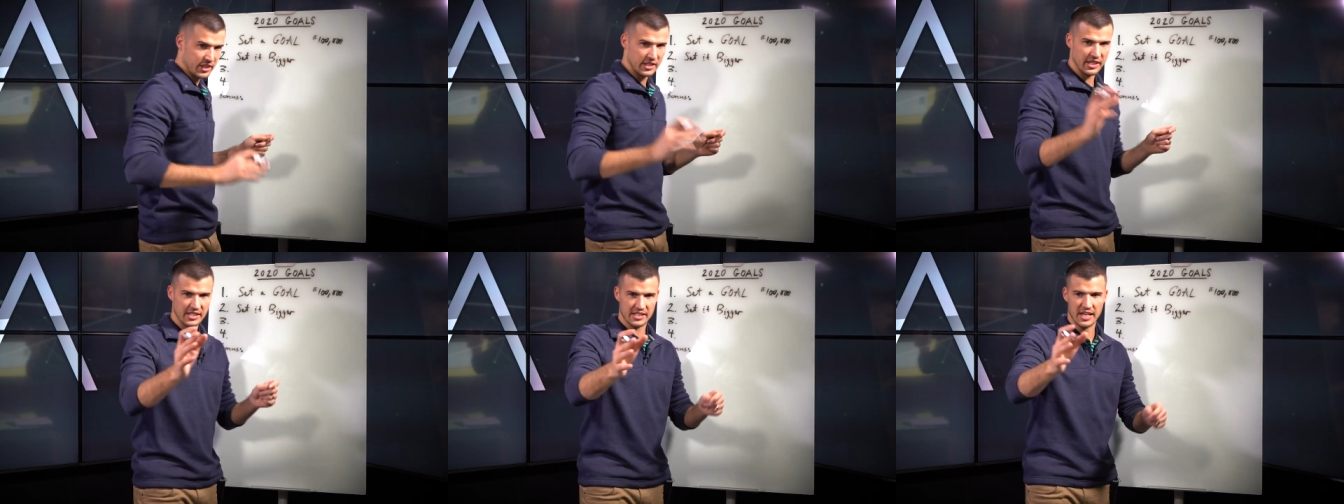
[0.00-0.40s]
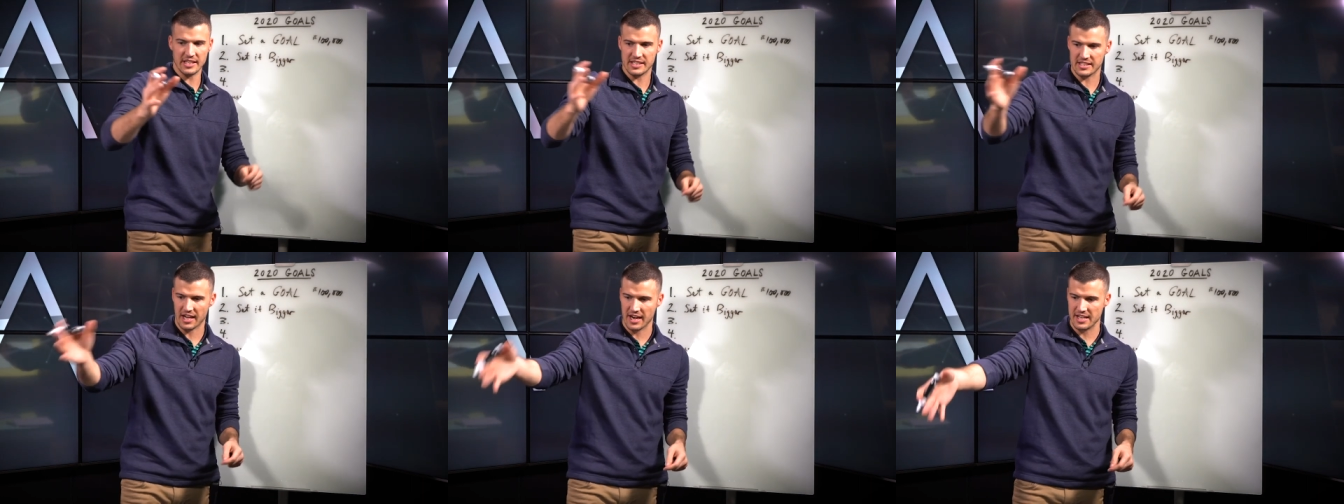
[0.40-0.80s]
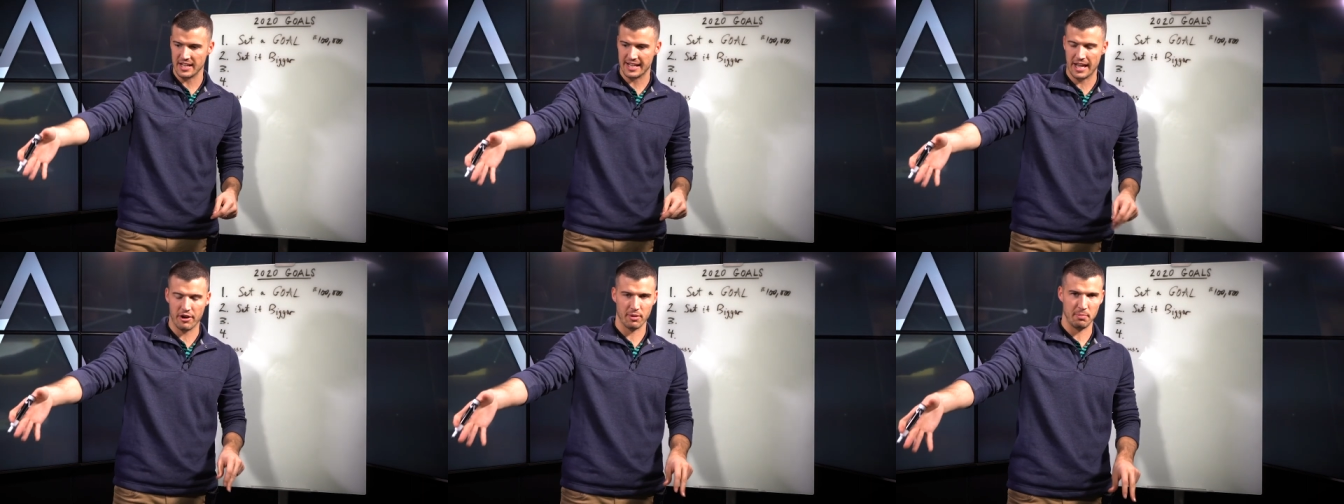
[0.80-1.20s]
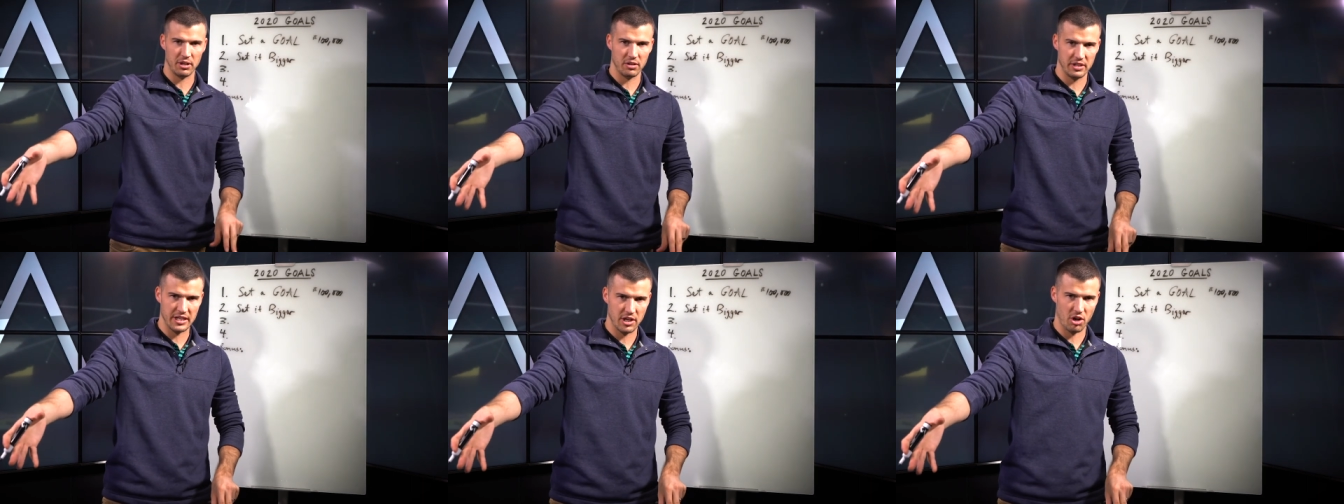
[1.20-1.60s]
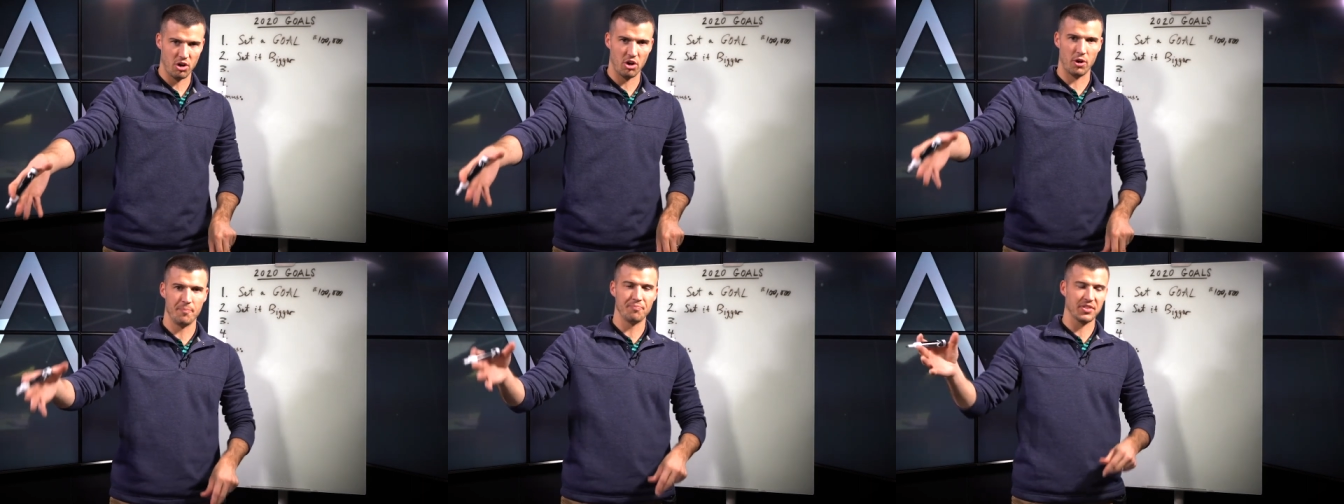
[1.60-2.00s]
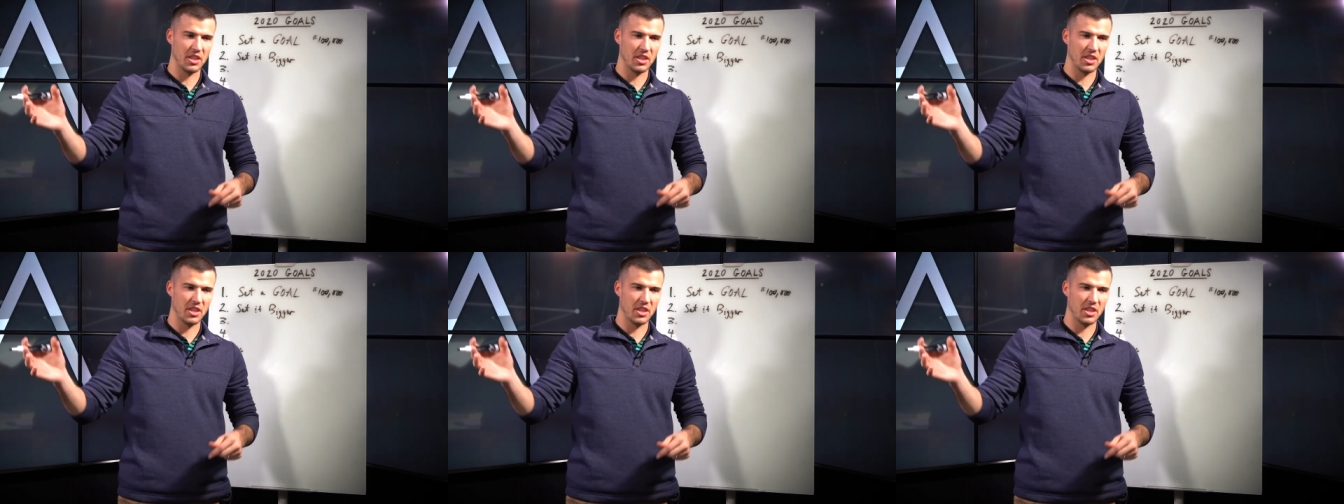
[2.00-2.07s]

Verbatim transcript: the Success Society accountability call